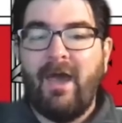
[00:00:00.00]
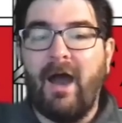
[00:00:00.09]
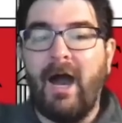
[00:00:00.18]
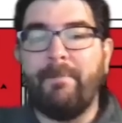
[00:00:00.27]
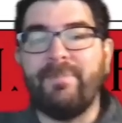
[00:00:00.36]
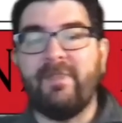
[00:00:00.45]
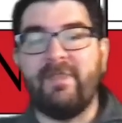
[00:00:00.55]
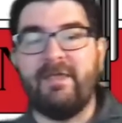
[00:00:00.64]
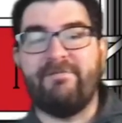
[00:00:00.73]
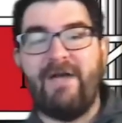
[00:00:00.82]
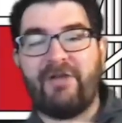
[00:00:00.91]

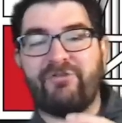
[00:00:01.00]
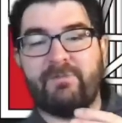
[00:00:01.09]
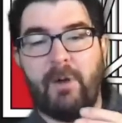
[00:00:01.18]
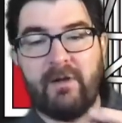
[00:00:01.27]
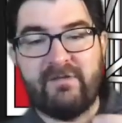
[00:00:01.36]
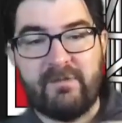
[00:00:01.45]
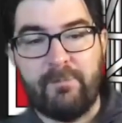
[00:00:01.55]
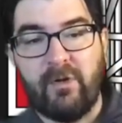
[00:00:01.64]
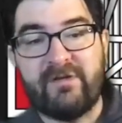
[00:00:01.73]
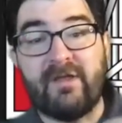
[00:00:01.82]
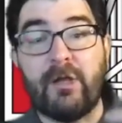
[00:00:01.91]
The Fascist Party
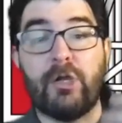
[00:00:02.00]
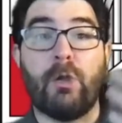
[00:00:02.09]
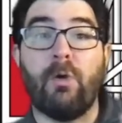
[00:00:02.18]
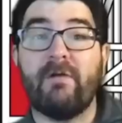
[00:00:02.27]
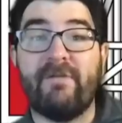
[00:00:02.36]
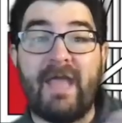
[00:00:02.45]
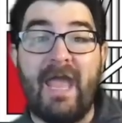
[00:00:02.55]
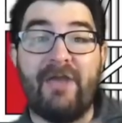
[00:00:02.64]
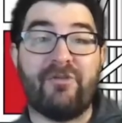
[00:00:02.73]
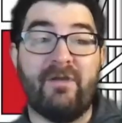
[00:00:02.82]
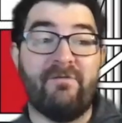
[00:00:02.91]
supports a
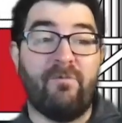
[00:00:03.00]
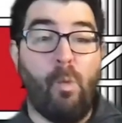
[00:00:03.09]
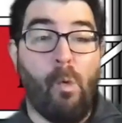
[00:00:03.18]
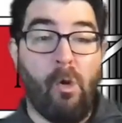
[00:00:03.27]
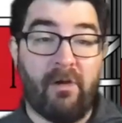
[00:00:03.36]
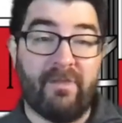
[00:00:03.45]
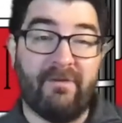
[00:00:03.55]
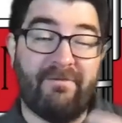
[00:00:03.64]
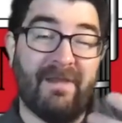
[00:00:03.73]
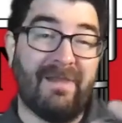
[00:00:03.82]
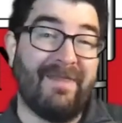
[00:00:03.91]
glorification of war, the
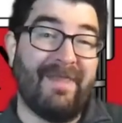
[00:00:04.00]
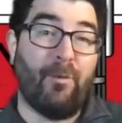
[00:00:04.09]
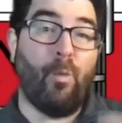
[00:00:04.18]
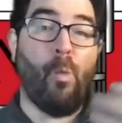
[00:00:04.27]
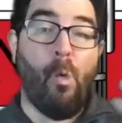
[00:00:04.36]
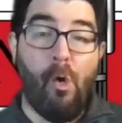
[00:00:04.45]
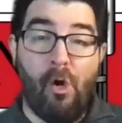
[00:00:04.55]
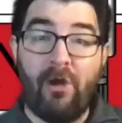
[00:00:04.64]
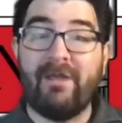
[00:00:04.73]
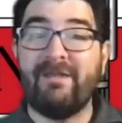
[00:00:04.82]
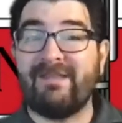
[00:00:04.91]
feeling that
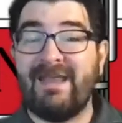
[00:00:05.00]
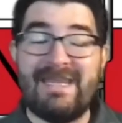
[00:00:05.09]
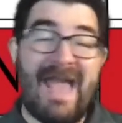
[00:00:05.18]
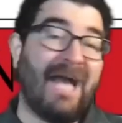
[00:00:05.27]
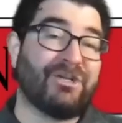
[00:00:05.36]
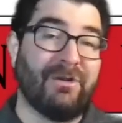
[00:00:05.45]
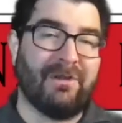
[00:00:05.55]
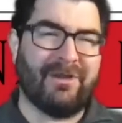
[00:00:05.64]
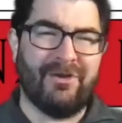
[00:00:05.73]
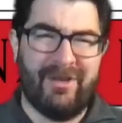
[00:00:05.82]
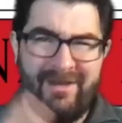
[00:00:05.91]
war is a national
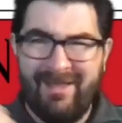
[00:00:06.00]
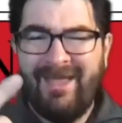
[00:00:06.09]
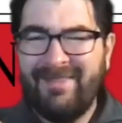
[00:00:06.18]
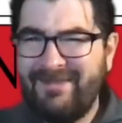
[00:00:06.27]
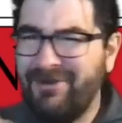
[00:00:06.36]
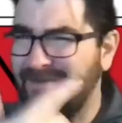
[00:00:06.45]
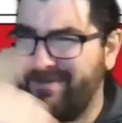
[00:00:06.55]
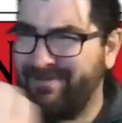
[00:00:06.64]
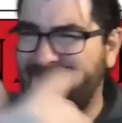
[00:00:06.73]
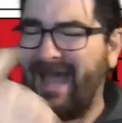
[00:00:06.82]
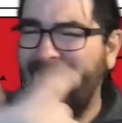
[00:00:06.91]
good. These are
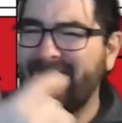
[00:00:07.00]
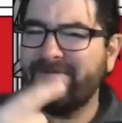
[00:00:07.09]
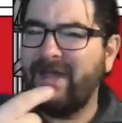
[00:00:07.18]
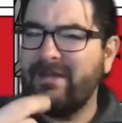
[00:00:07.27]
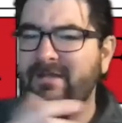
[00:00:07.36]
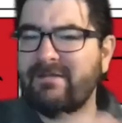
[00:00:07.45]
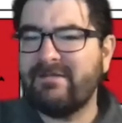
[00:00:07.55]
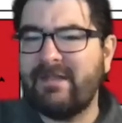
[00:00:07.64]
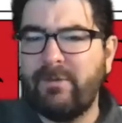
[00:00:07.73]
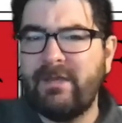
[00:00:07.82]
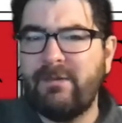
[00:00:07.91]
the kinds of ideas
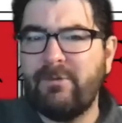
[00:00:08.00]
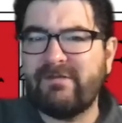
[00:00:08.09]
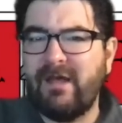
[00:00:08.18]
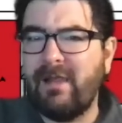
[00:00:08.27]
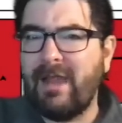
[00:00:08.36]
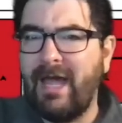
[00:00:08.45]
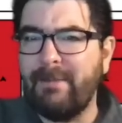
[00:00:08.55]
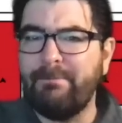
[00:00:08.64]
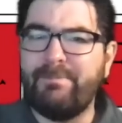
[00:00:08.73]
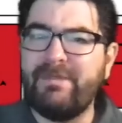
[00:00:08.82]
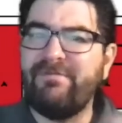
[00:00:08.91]
that we saw a
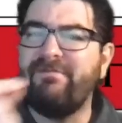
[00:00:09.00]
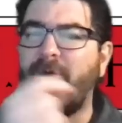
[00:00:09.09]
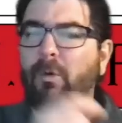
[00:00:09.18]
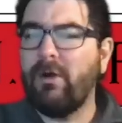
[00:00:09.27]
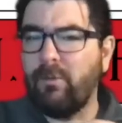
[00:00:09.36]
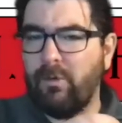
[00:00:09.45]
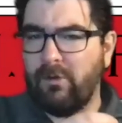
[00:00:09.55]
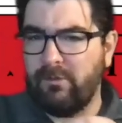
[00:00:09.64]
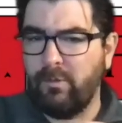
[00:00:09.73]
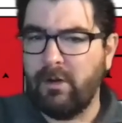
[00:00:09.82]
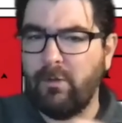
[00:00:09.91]
lot before
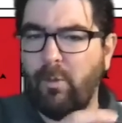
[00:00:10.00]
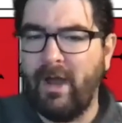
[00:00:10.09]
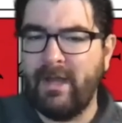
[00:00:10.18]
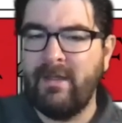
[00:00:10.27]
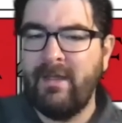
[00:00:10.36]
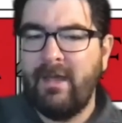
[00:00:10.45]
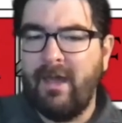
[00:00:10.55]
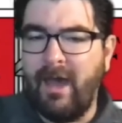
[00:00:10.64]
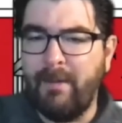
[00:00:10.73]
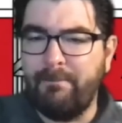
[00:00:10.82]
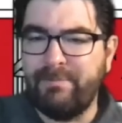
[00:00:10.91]
World War
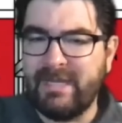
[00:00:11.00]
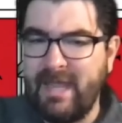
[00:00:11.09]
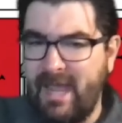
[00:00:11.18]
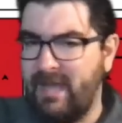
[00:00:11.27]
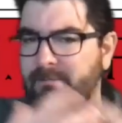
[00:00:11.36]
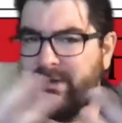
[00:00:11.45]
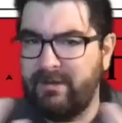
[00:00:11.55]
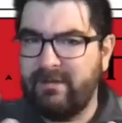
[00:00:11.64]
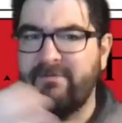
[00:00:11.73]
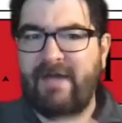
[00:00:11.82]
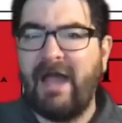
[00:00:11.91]
I began,
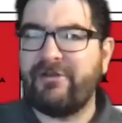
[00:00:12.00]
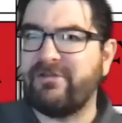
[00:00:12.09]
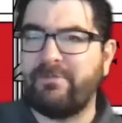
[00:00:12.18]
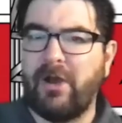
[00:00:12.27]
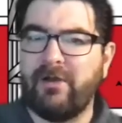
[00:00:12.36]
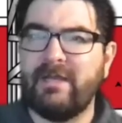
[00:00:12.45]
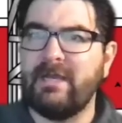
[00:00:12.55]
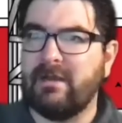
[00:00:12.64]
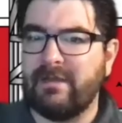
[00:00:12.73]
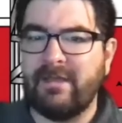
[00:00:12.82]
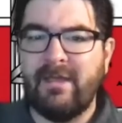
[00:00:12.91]
but the Fascist Party in
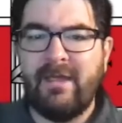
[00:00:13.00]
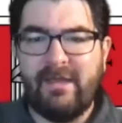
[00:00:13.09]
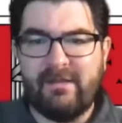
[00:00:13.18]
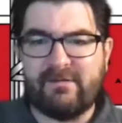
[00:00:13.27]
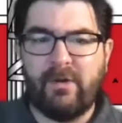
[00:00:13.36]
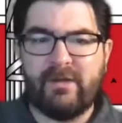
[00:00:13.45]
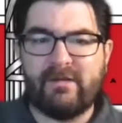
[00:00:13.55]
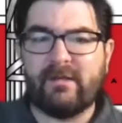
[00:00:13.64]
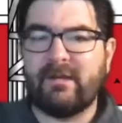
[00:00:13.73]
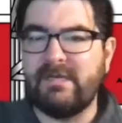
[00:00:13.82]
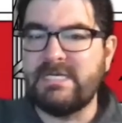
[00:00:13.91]
Italy is going
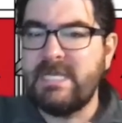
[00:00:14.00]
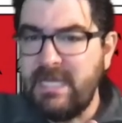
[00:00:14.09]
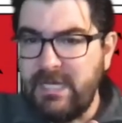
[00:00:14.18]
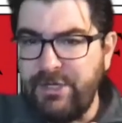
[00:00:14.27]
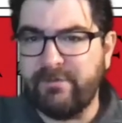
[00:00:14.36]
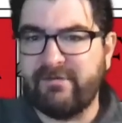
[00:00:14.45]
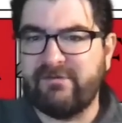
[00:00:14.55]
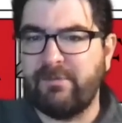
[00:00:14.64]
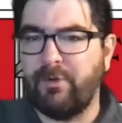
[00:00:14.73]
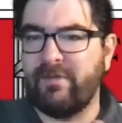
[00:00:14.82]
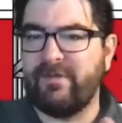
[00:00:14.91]
to continue to
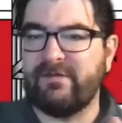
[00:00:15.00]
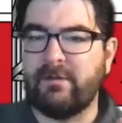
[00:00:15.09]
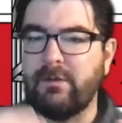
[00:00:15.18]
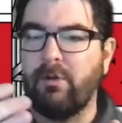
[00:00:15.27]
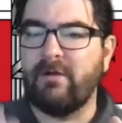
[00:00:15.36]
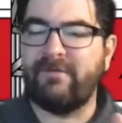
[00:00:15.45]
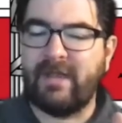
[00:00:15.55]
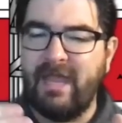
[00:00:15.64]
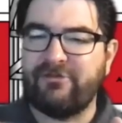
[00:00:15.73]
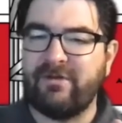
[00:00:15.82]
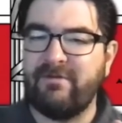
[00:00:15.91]
support this
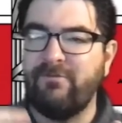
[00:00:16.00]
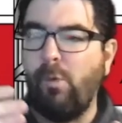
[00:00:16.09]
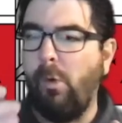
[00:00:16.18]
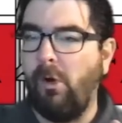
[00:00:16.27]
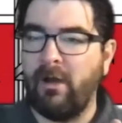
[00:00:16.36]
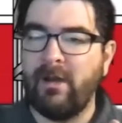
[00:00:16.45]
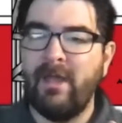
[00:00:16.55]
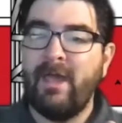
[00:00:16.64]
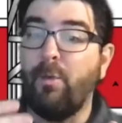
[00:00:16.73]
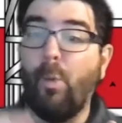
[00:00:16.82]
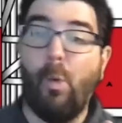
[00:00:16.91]
glorification of war,
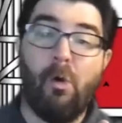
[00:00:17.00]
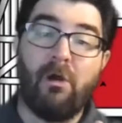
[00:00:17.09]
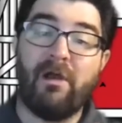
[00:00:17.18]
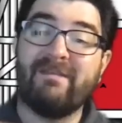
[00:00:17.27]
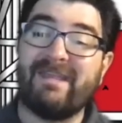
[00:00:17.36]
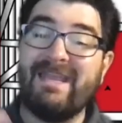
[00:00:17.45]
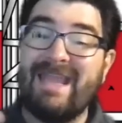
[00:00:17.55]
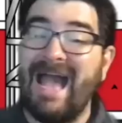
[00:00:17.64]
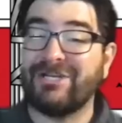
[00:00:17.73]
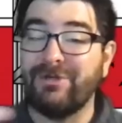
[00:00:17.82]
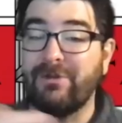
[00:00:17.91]
war as a
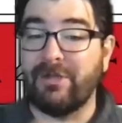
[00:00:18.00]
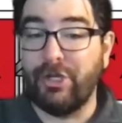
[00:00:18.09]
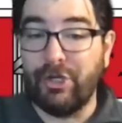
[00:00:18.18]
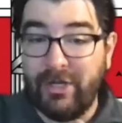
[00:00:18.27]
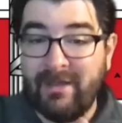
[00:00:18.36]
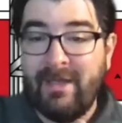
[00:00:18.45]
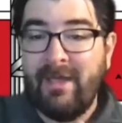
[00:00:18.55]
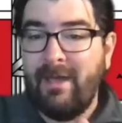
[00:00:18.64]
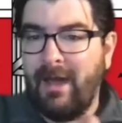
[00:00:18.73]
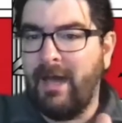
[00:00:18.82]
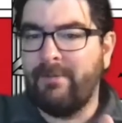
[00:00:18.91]
national good
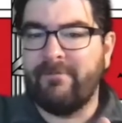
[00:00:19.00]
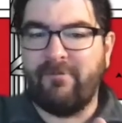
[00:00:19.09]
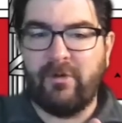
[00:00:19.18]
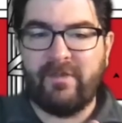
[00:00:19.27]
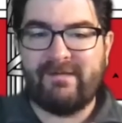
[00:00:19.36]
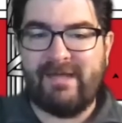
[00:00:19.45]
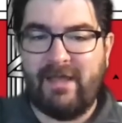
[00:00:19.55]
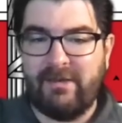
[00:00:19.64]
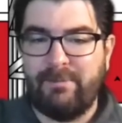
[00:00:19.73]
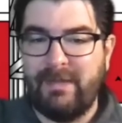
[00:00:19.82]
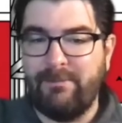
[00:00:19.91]
for the
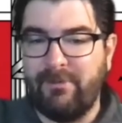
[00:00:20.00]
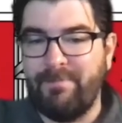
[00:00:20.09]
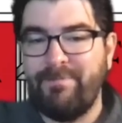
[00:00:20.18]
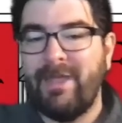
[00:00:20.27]
Italian people.